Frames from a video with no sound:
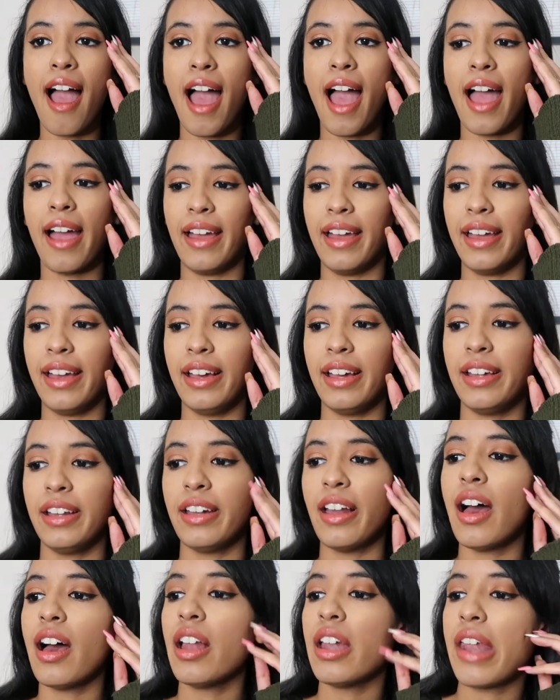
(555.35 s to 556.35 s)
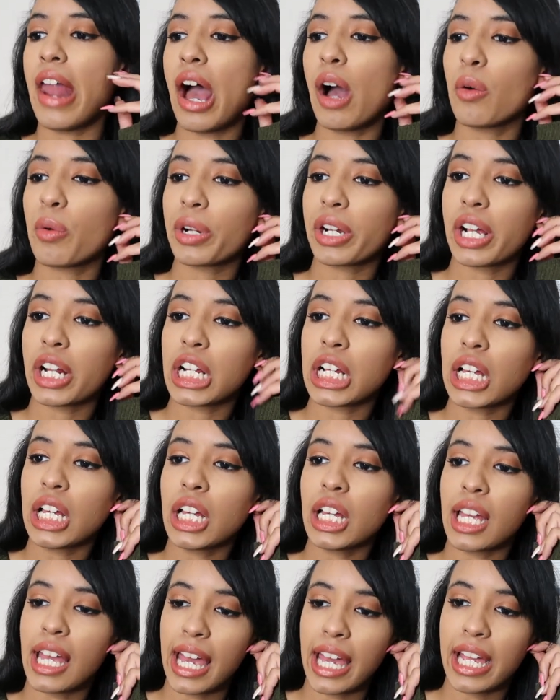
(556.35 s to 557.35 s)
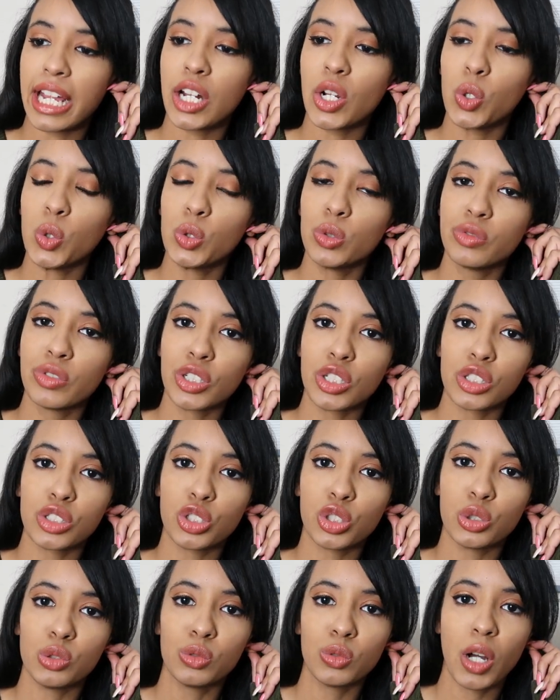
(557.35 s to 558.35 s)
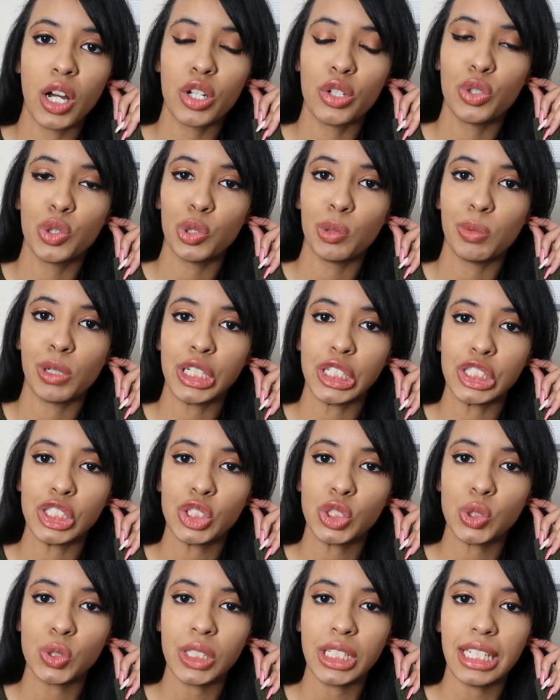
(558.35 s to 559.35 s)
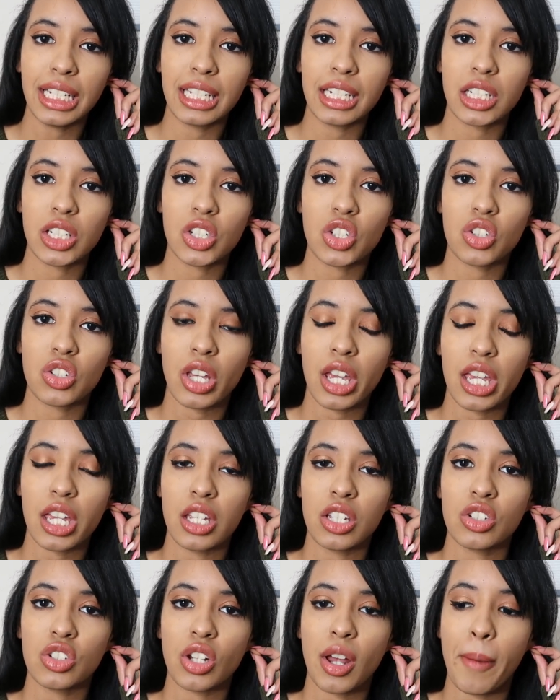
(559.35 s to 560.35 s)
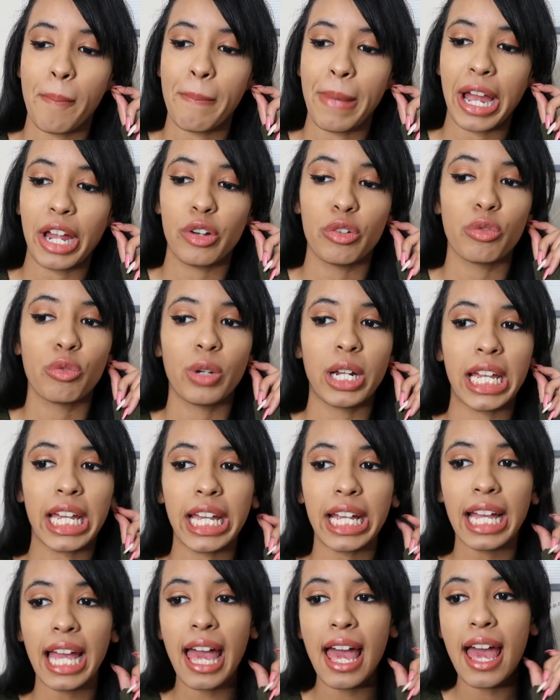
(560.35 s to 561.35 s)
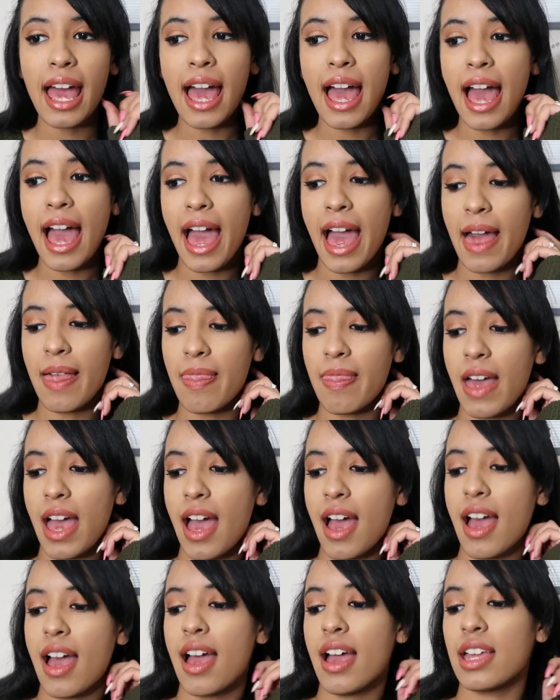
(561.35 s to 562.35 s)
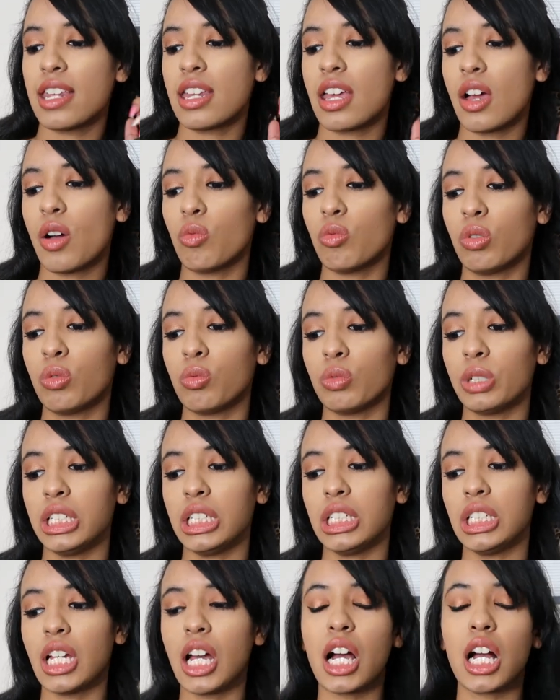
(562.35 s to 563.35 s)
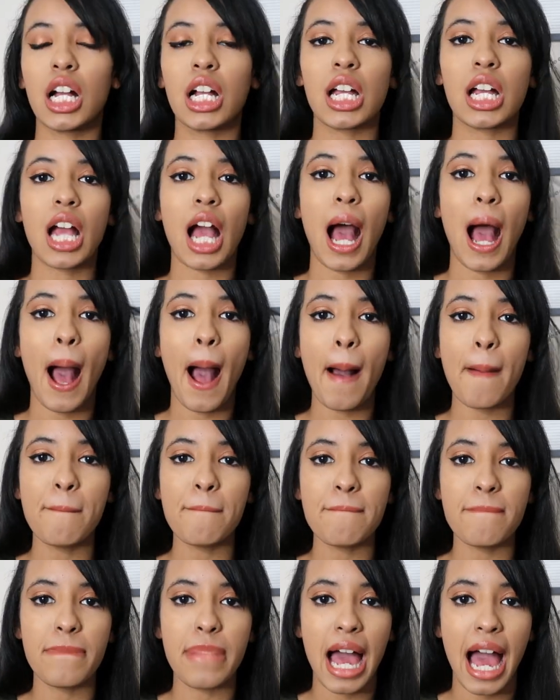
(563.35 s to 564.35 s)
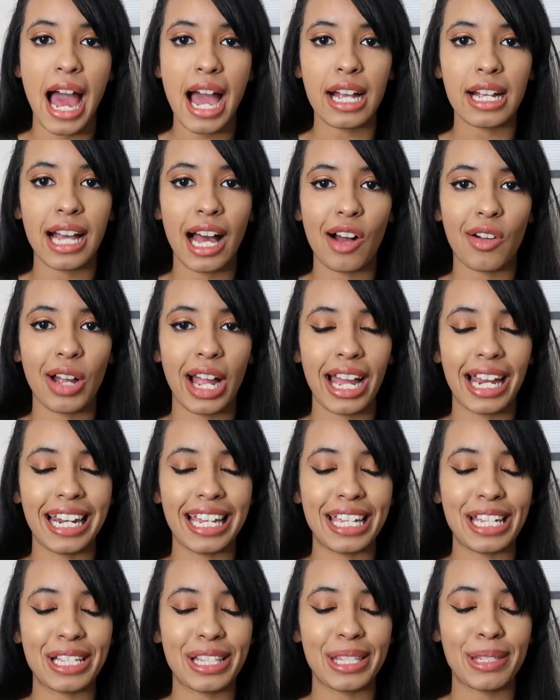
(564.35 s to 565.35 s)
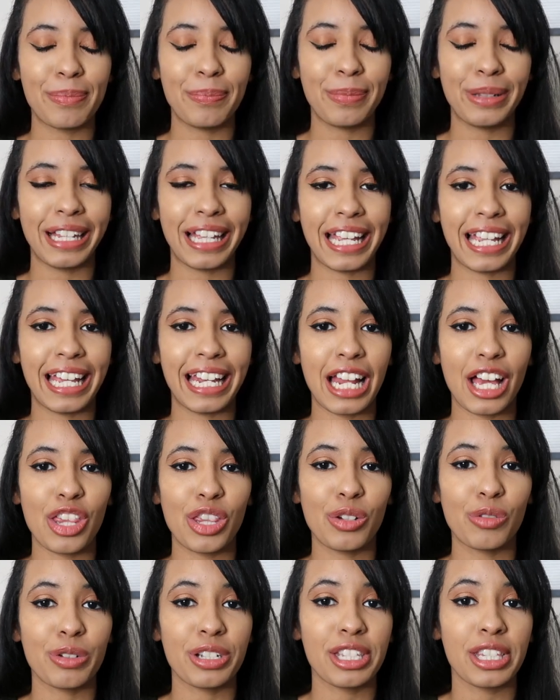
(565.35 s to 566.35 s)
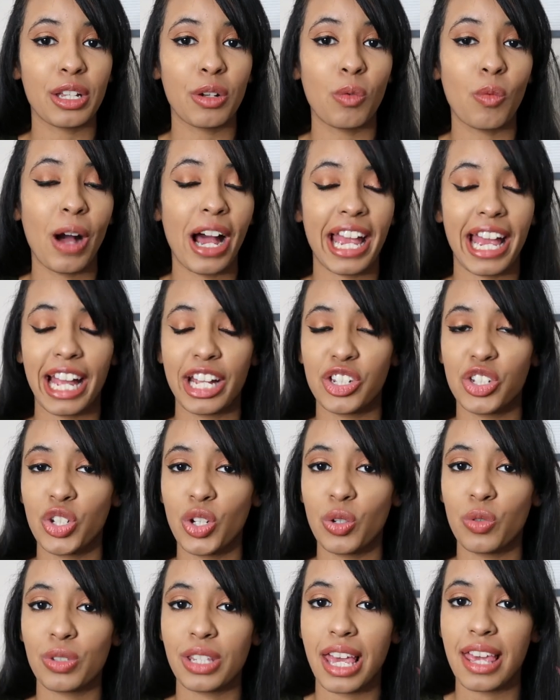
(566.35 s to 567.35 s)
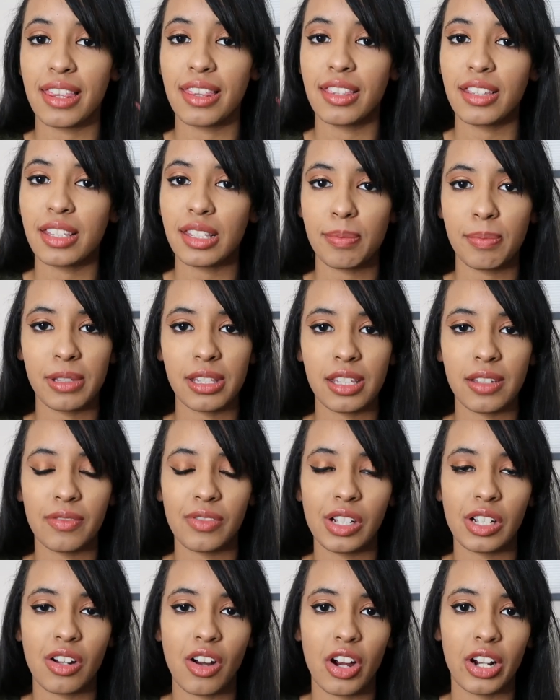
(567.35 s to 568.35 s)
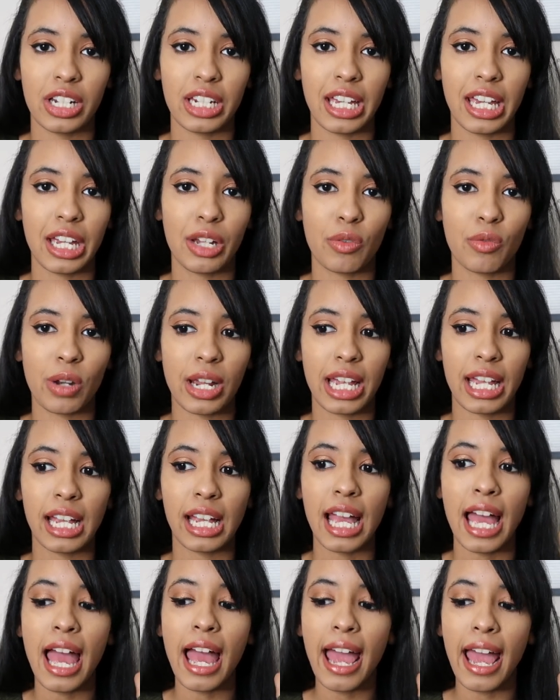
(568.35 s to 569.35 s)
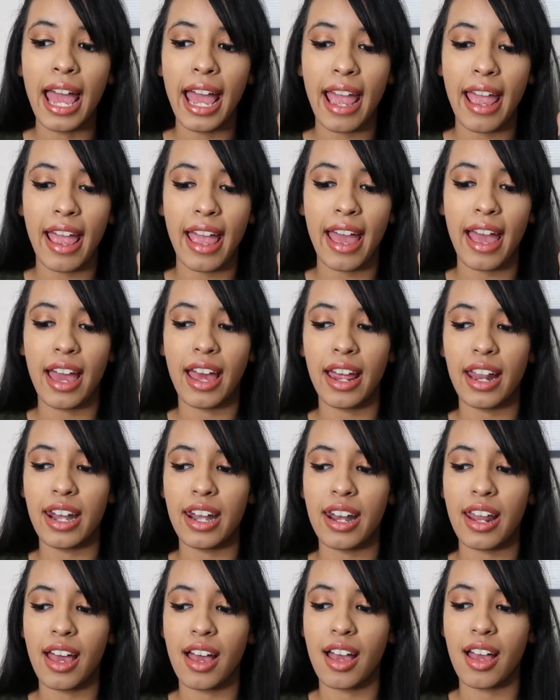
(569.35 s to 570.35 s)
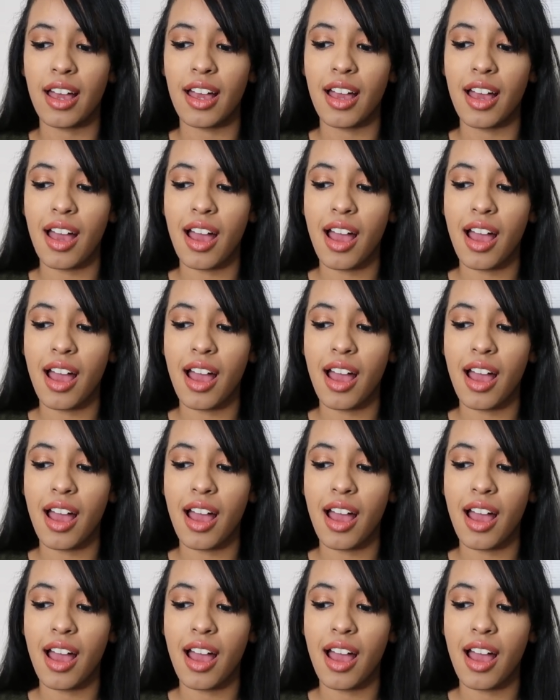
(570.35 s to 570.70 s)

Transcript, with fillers: And now we're gonna head over to Newbury Street and exchange my ring. And then when we come back i'll kind of explain the reason why i chose this specific cartier ring and uh,